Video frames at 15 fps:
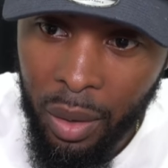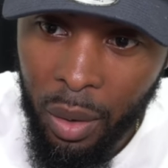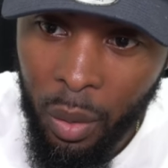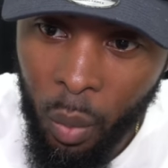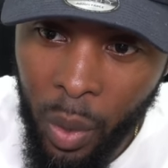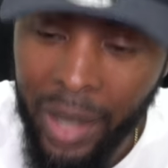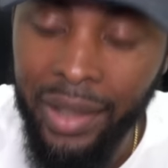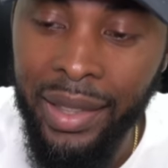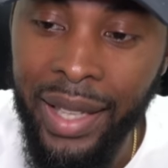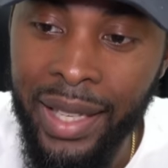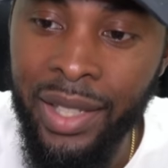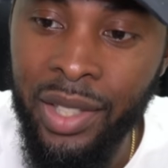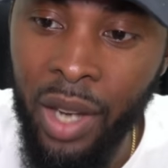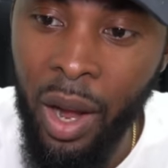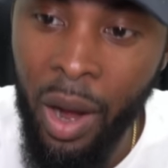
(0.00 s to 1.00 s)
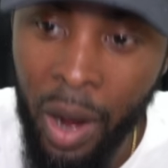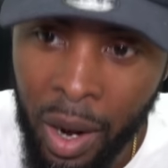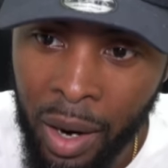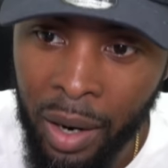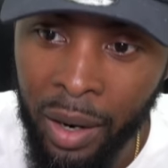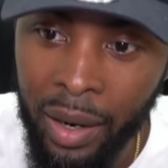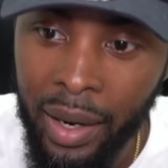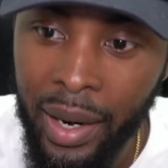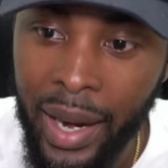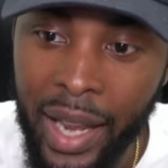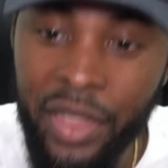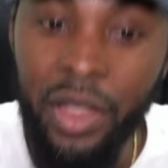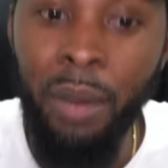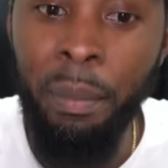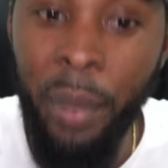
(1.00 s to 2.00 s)
What things are
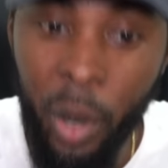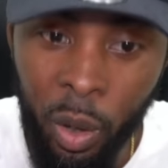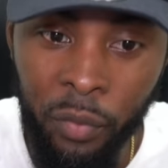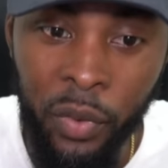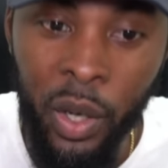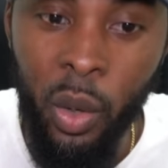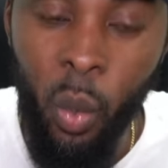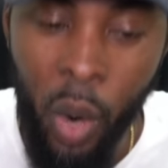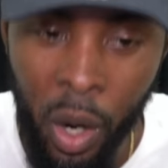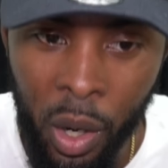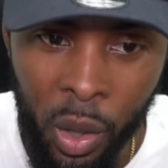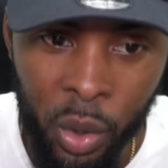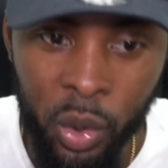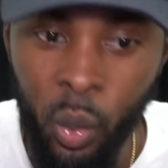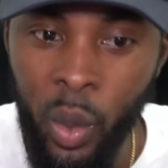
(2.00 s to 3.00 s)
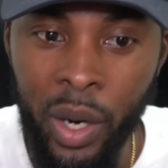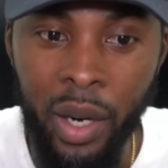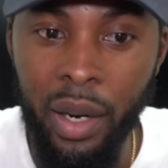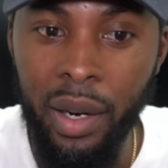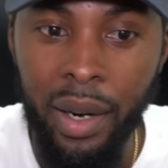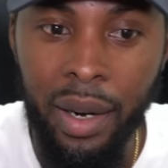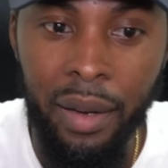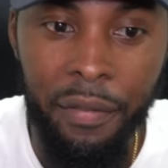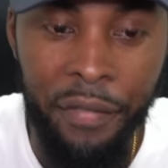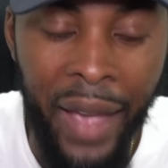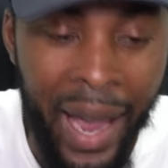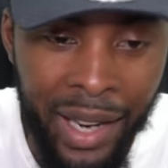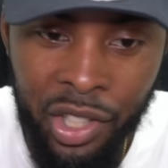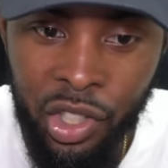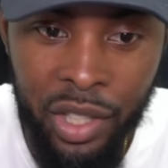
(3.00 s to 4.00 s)
in the perfect world where
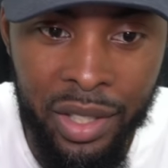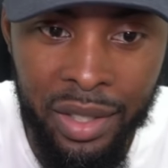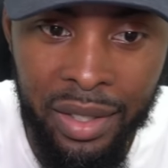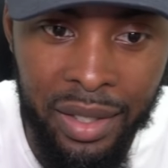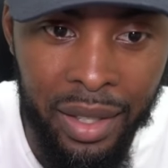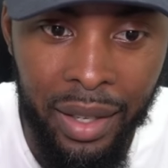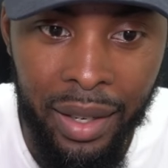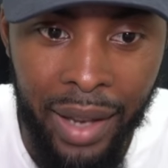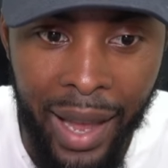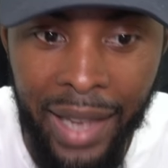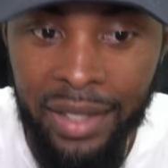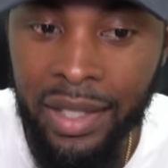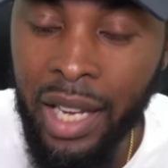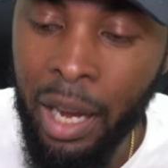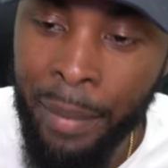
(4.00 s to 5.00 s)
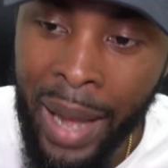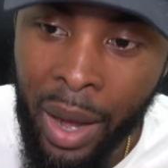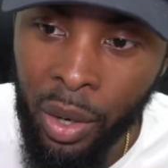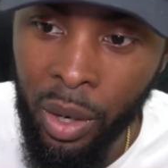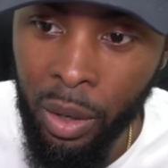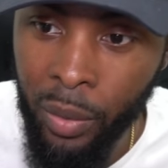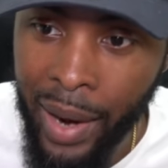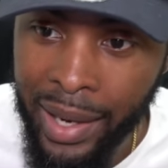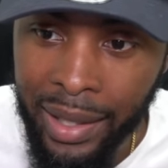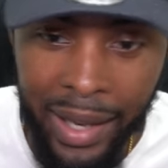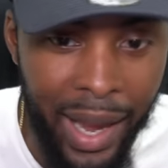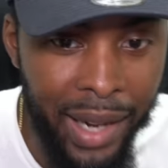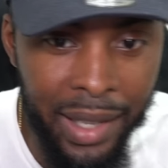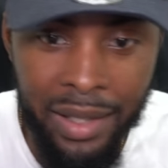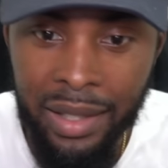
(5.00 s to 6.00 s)
factions has come out already
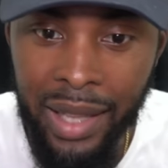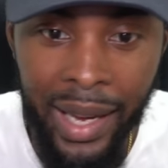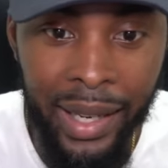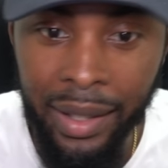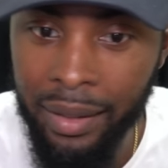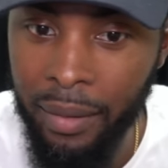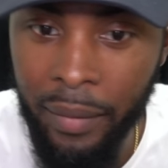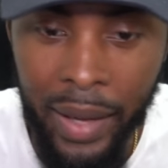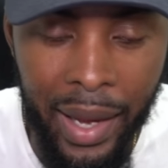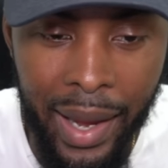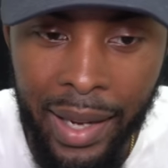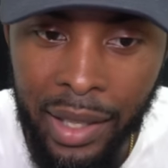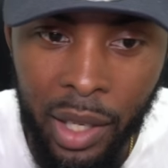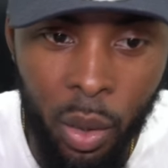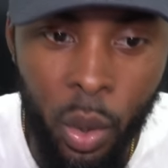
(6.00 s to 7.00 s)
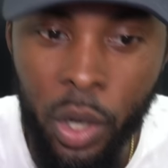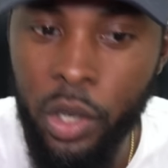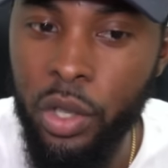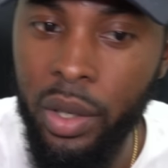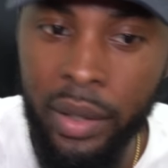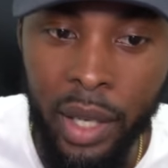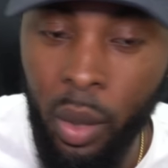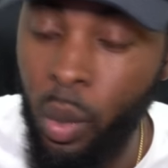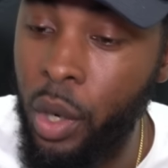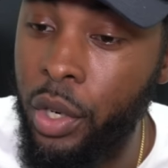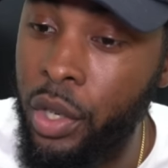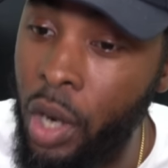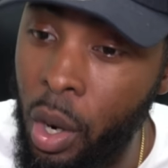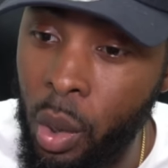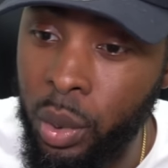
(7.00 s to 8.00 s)
and it's like and there were there were
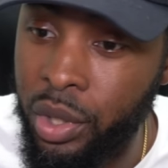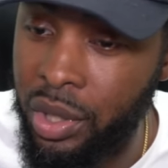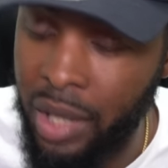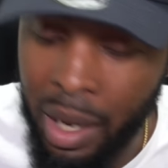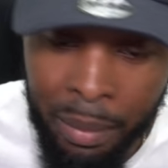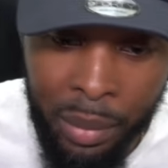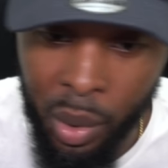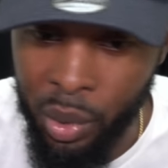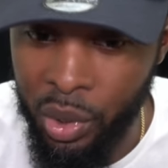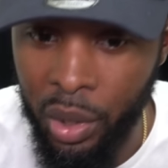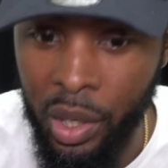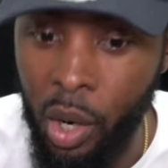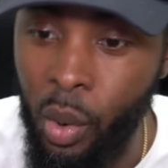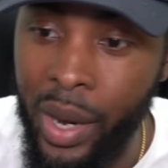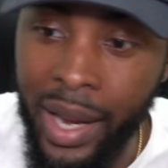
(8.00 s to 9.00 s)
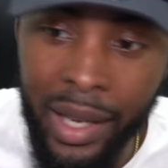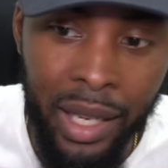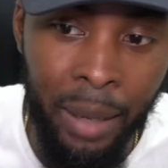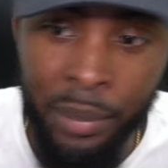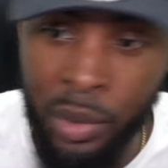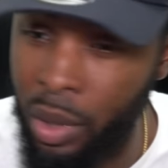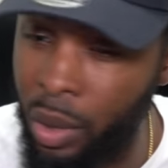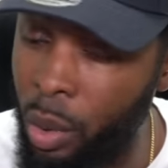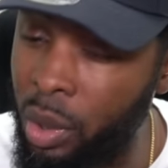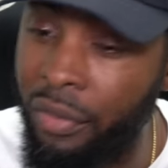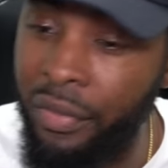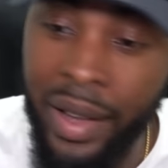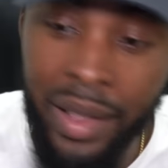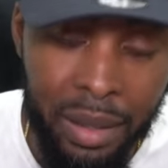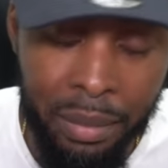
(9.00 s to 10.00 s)
no stumbles or no hiccups or no
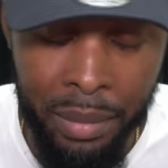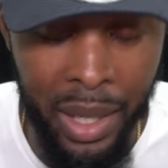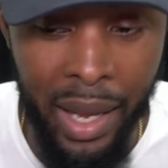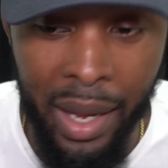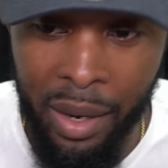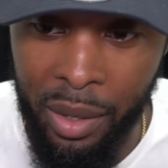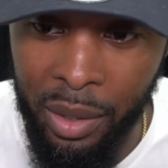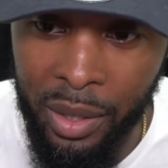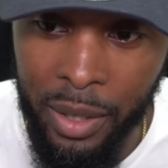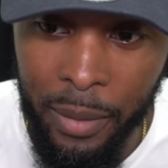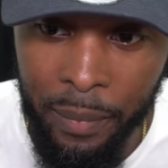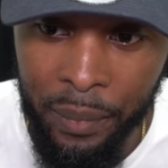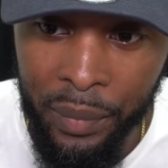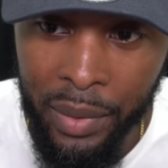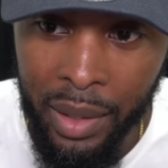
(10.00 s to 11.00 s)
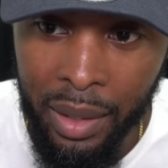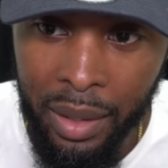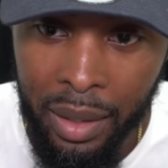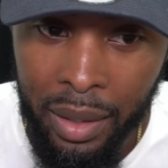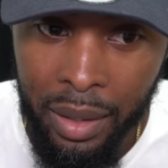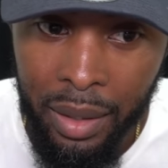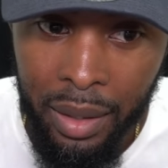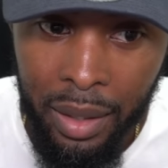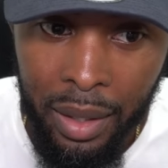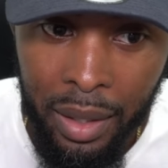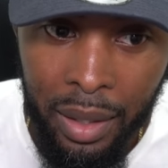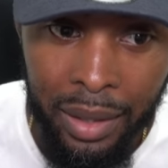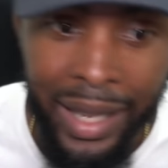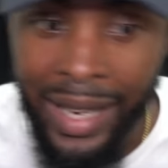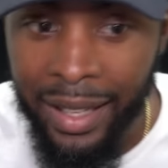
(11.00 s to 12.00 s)
development hell.
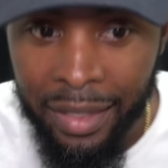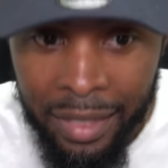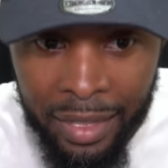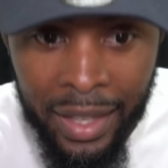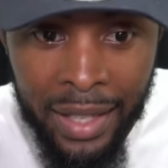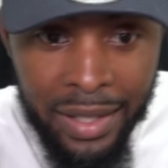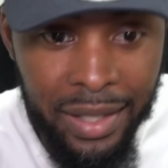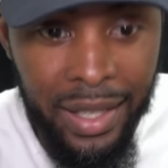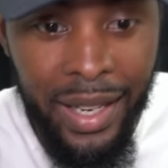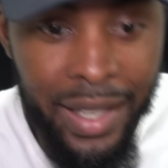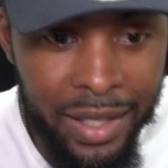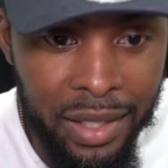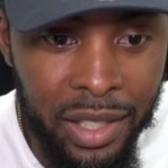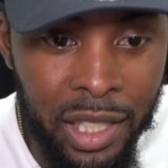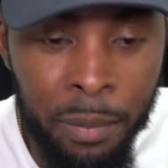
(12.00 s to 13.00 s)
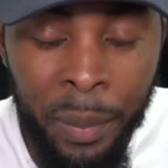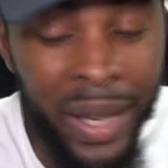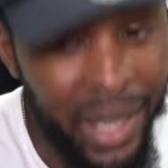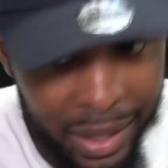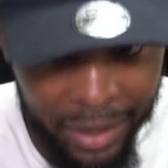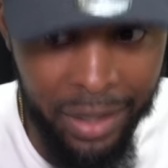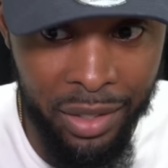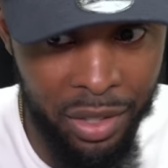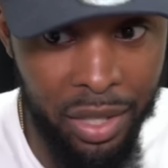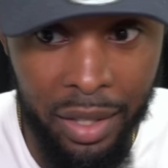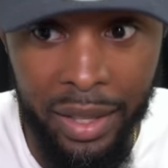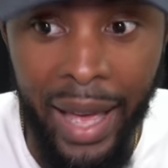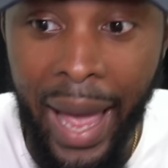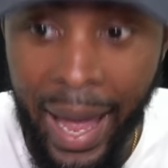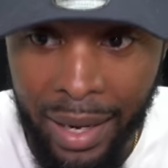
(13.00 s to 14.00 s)
Like this is speaking to
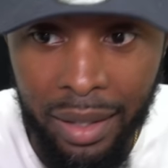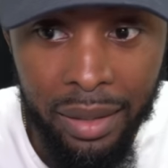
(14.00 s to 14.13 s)
that.